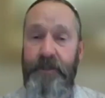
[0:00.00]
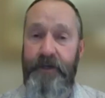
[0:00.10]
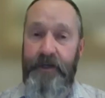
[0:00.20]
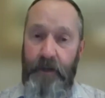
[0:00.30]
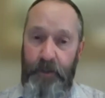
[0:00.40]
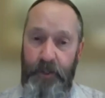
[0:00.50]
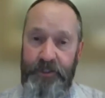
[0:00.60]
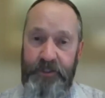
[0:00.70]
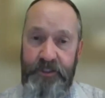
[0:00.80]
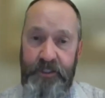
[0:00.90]
in an
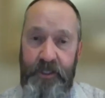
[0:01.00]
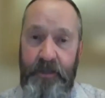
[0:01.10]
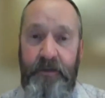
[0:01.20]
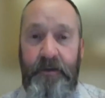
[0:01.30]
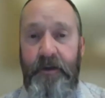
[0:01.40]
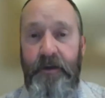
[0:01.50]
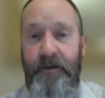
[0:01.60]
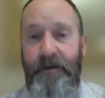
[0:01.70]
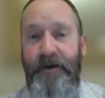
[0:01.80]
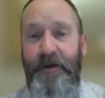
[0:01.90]
emergency,
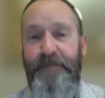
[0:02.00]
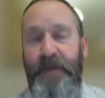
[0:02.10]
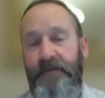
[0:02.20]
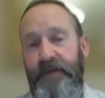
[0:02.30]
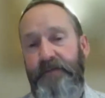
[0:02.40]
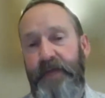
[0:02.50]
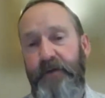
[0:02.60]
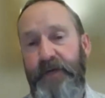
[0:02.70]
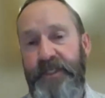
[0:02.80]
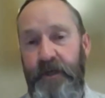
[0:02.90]
then
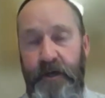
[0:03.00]
there is